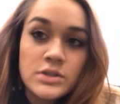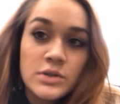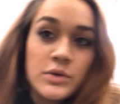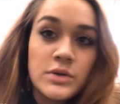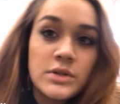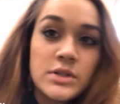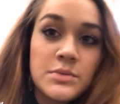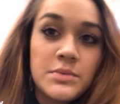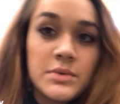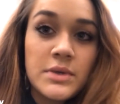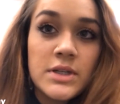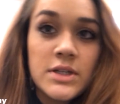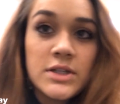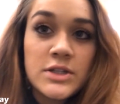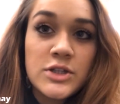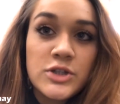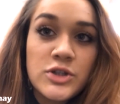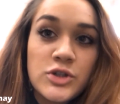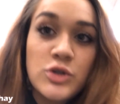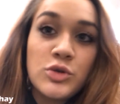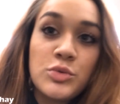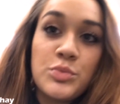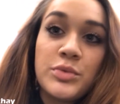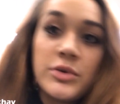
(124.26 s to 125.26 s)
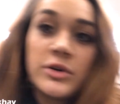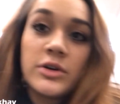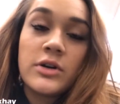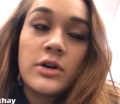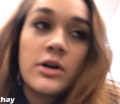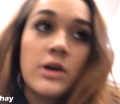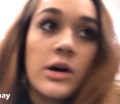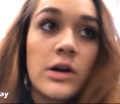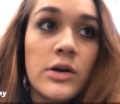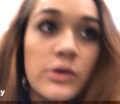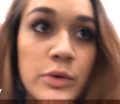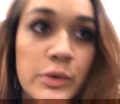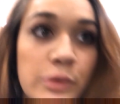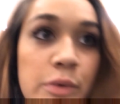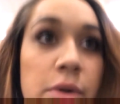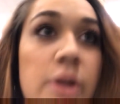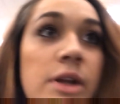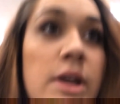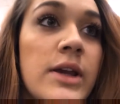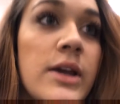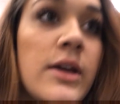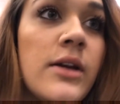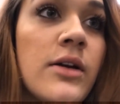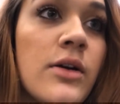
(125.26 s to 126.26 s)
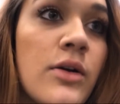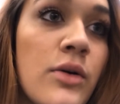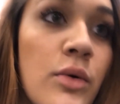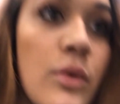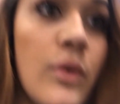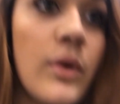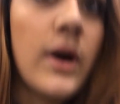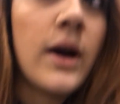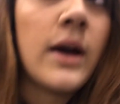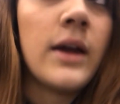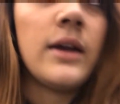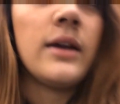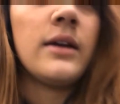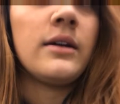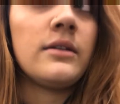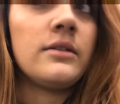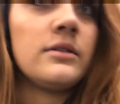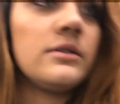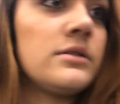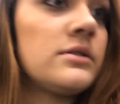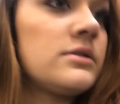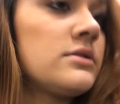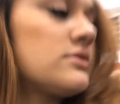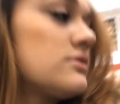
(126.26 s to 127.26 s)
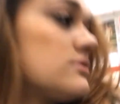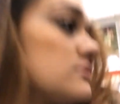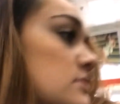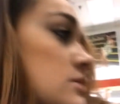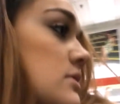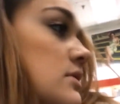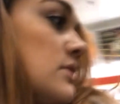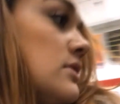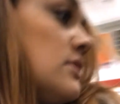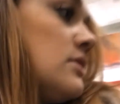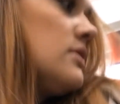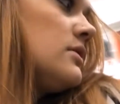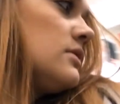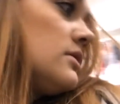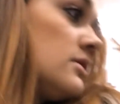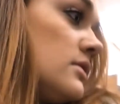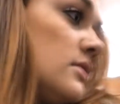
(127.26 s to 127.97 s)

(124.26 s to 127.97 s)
So it's been super awkwardly quiet in the store,